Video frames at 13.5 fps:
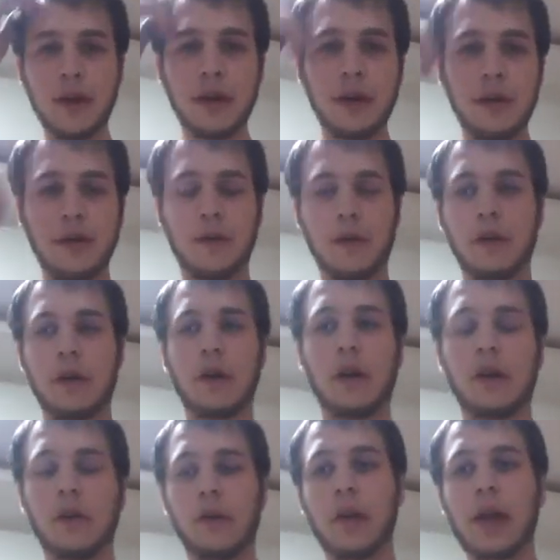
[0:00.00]
for the
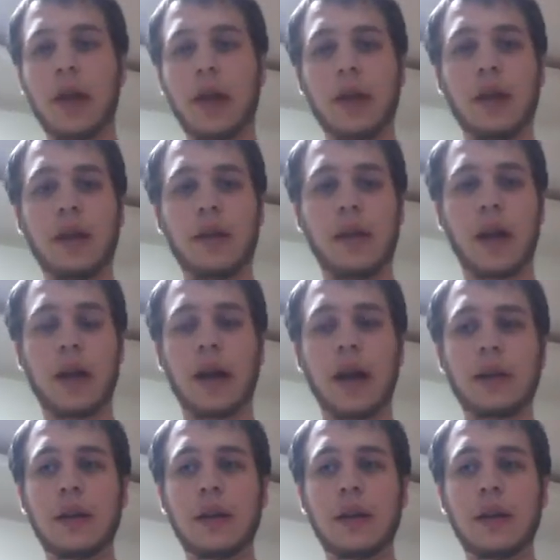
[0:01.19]
weekend that I got here.